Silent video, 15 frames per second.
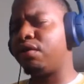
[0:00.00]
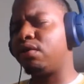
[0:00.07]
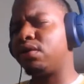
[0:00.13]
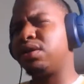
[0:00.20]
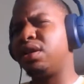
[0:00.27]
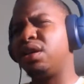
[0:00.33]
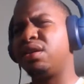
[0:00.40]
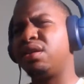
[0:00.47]
I
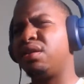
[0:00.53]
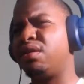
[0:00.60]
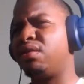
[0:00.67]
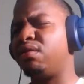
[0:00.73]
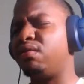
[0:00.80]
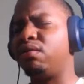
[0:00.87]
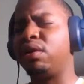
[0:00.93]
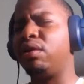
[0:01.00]
was like,
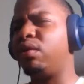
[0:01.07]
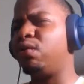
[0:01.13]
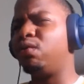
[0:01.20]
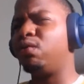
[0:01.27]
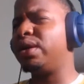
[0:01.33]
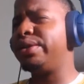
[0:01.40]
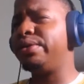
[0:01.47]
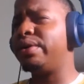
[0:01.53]
"Wow,
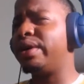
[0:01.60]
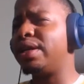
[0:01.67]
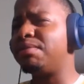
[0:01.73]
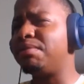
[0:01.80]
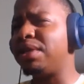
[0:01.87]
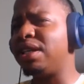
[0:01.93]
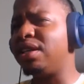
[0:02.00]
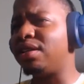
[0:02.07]
what do you guys
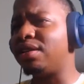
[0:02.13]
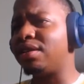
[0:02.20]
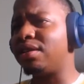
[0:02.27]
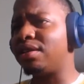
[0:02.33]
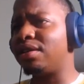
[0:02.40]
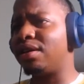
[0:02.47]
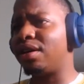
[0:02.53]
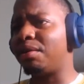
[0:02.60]
mean?
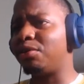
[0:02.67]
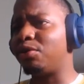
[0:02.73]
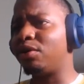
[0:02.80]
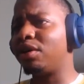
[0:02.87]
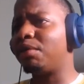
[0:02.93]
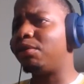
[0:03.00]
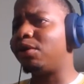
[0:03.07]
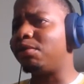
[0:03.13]
I'm
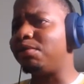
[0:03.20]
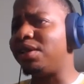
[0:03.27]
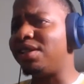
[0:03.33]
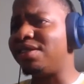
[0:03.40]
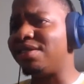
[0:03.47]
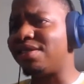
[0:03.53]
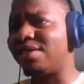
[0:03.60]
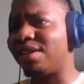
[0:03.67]
talking about
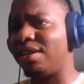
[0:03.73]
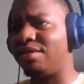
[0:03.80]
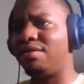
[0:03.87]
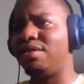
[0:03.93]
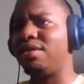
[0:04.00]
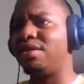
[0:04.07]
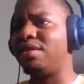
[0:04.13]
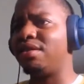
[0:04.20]
being a designer
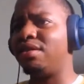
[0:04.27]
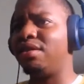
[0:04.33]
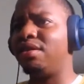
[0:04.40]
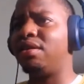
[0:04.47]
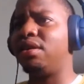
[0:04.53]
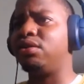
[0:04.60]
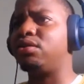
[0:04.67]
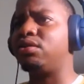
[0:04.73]
here,
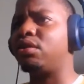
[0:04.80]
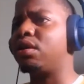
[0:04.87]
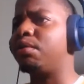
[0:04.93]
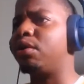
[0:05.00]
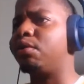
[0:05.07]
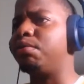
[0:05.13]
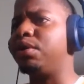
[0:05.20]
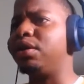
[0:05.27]
and you're talking
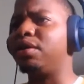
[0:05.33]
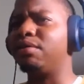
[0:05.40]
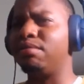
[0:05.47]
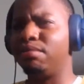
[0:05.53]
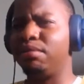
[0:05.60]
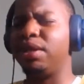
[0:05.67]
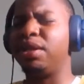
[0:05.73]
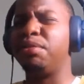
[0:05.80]
about being a
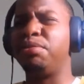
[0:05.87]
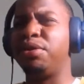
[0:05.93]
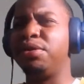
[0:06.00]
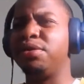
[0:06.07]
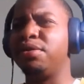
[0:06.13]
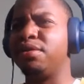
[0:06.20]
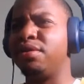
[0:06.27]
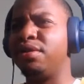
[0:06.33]
better
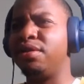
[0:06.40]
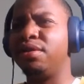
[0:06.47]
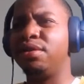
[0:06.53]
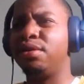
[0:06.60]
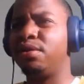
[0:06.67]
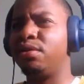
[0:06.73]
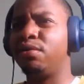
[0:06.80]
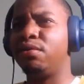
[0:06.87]
person.
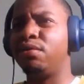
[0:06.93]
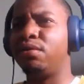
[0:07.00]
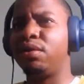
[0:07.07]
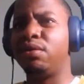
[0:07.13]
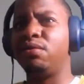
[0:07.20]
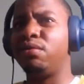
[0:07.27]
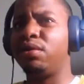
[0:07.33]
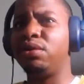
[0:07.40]

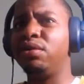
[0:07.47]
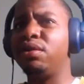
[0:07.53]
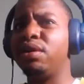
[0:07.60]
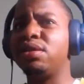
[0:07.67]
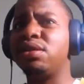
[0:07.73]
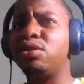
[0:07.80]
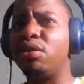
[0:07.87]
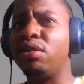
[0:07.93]
What you guys
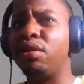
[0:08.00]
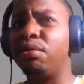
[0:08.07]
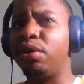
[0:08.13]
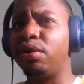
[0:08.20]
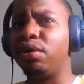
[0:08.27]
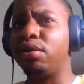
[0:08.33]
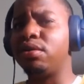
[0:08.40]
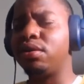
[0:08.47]
are talking
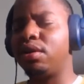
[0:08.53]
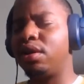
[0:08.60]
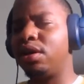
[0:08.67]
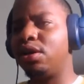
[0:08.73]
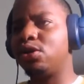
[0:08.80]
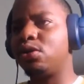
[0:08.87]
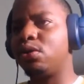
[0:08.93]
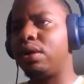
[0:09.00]
about?"
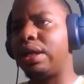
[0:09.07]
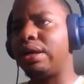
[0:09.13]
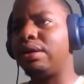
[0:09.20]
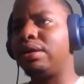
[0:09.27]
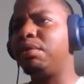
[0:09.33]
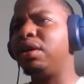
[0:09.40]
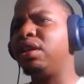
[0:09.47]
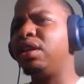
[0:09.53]
So like
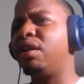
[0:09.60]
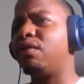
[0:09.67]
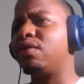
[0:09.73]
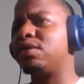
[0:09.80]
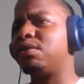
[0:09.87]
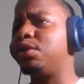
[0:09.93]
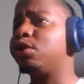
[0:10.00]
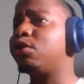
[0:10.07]
in the beginning, I
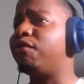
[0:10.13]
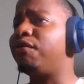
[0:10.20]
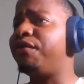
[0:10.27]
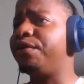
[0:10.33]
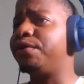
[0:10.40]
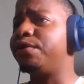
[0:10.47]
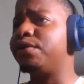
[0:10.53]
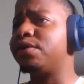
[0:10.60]
was a bit
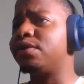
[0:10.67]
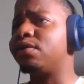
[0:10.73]
confused.